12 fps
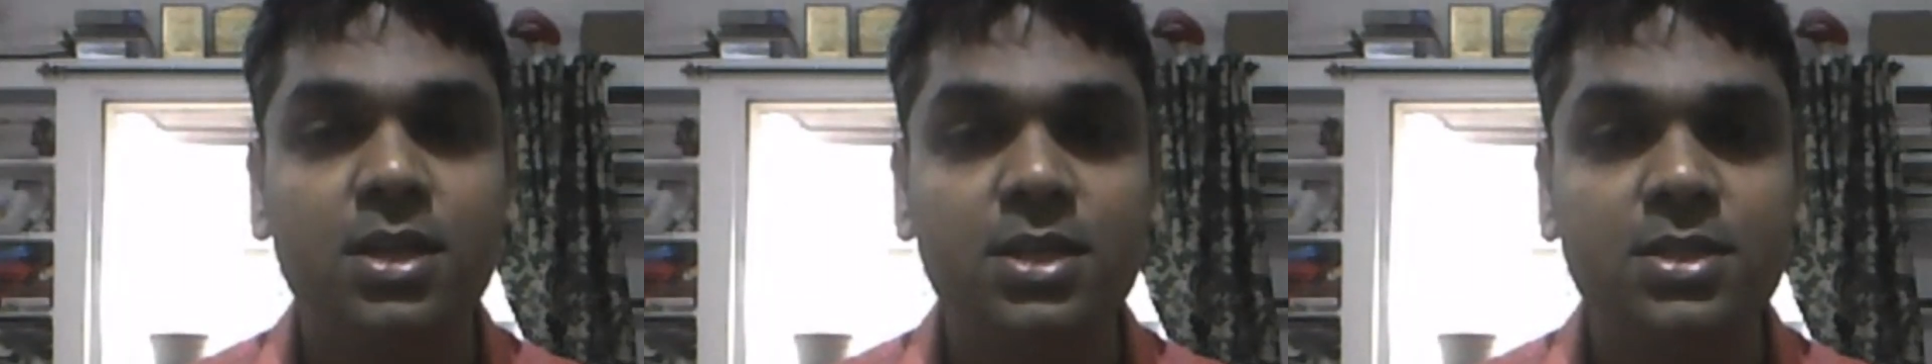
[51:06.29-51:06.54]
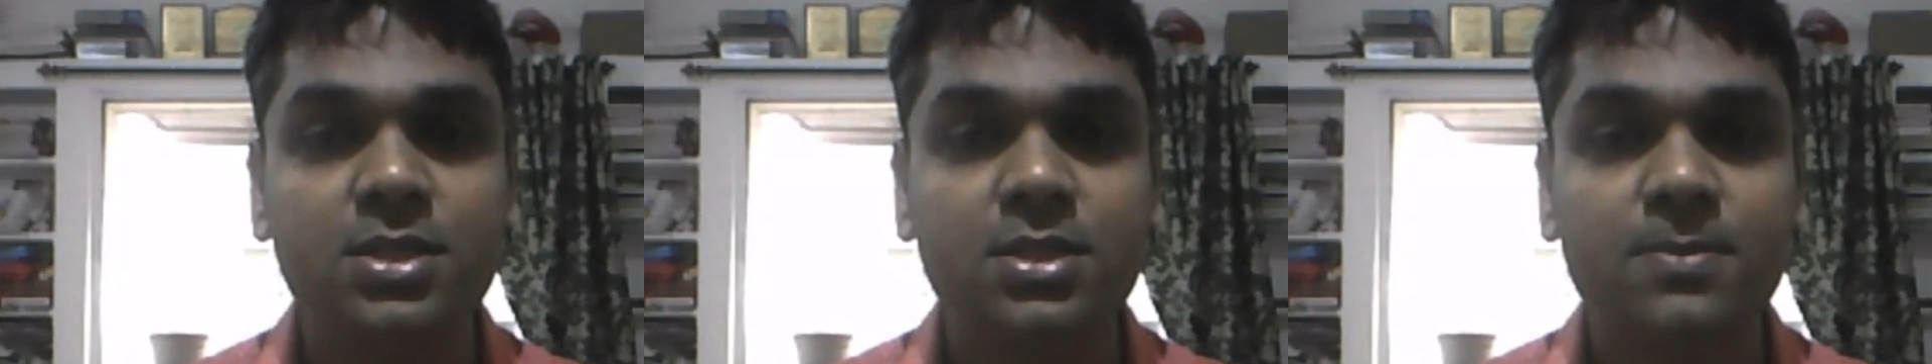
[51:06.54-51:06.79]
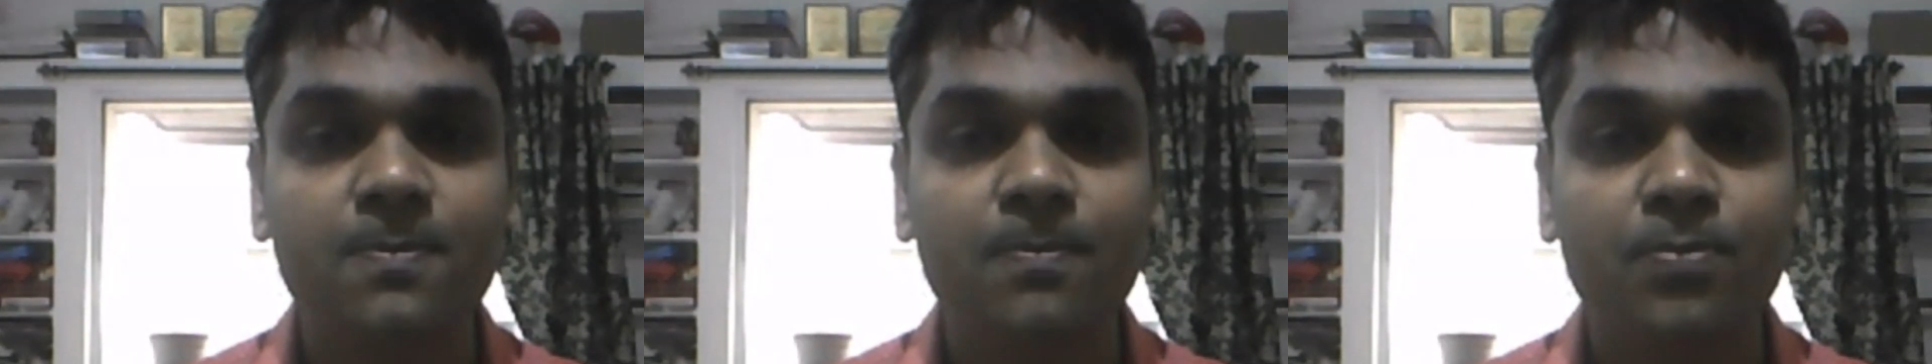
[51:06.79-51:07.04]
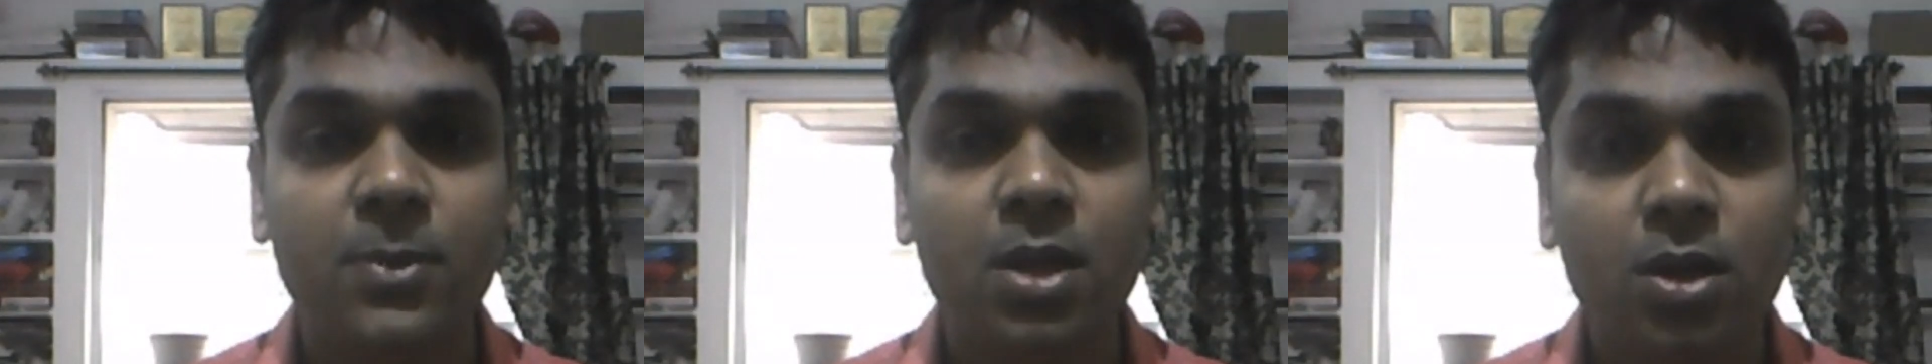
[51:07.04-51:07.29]
is
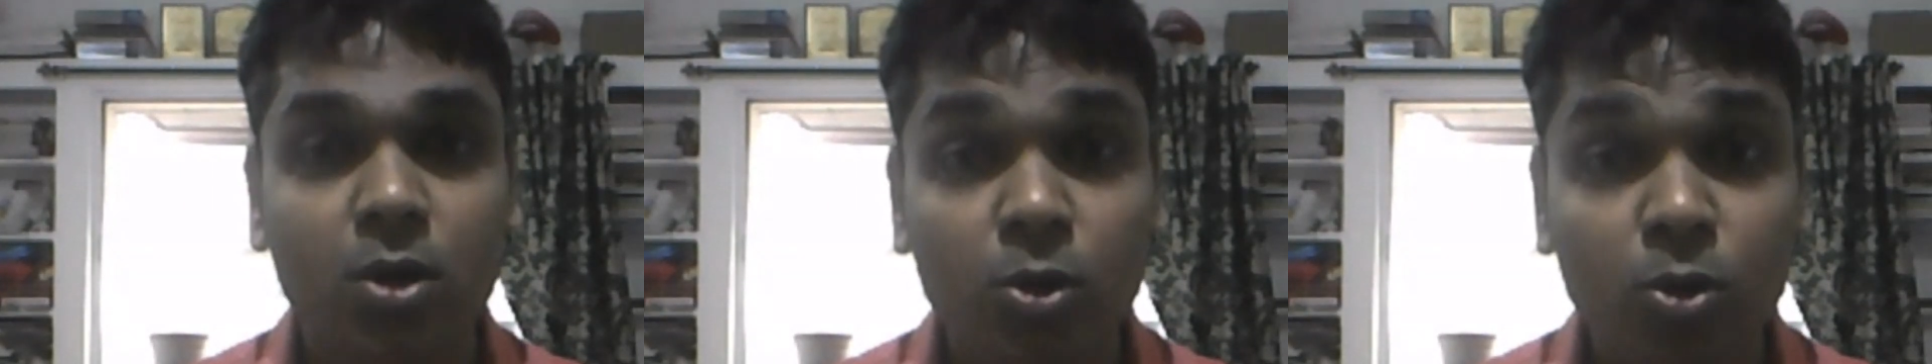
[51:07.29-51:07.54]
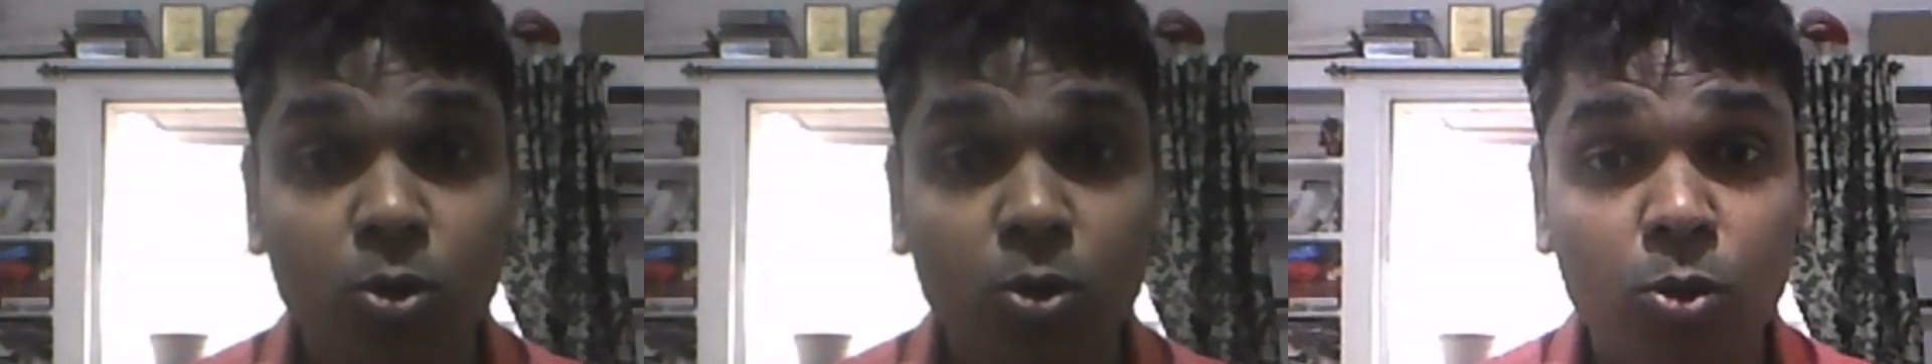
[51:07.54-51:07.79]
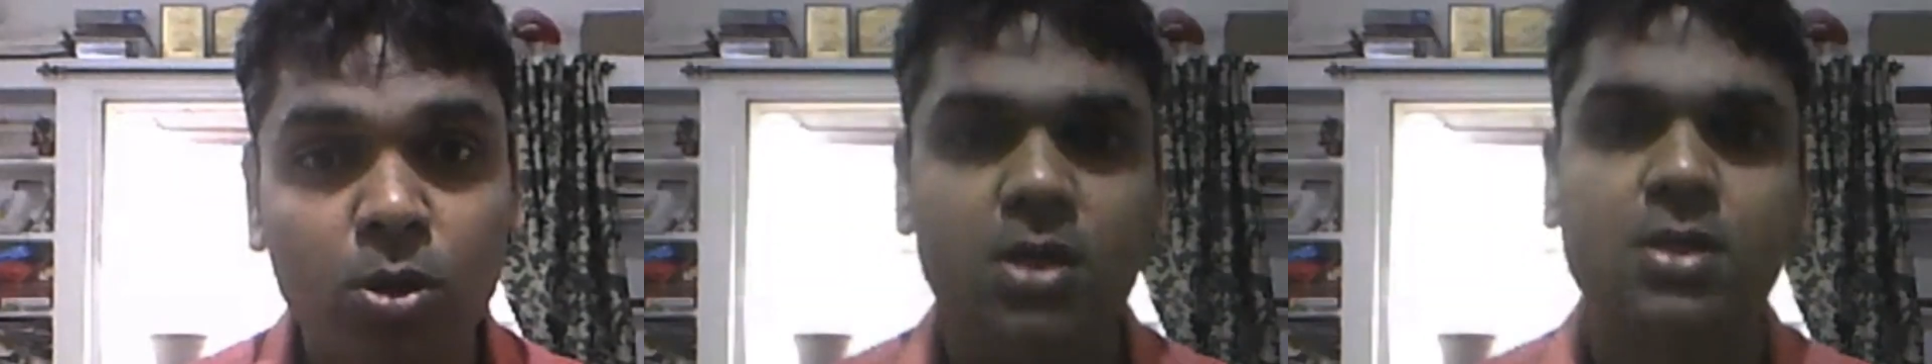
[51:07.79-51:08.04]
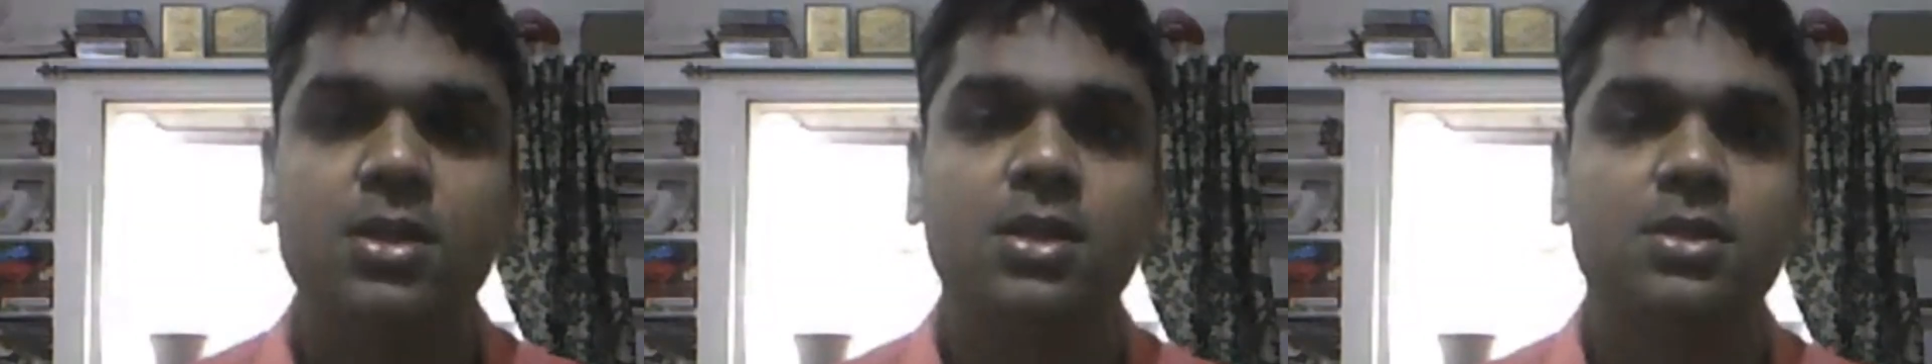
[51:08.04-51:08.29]
local
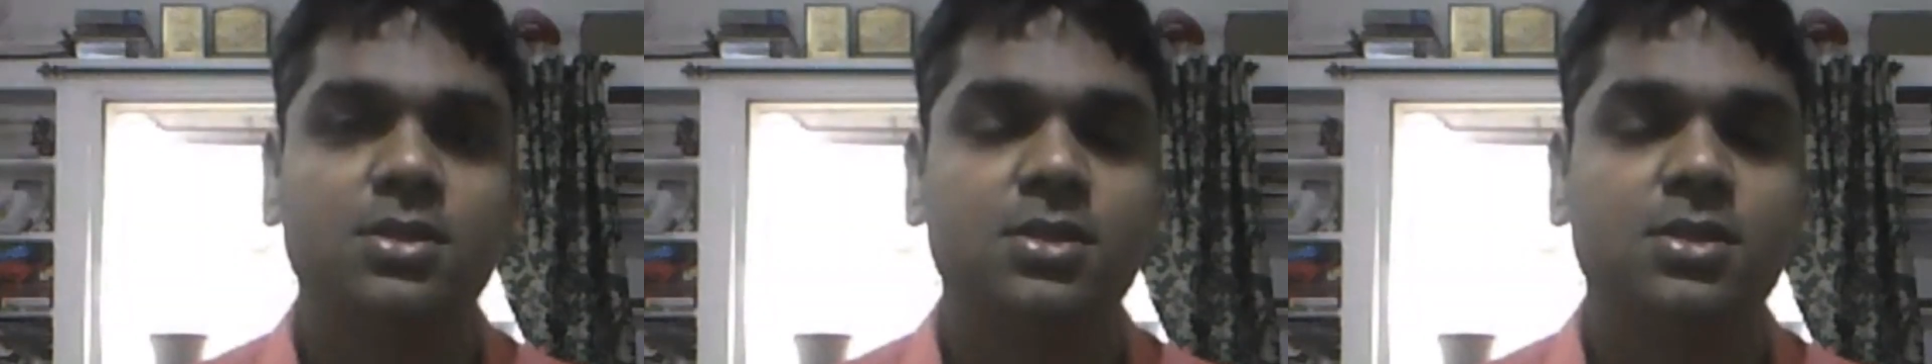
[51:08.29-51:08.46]
trains.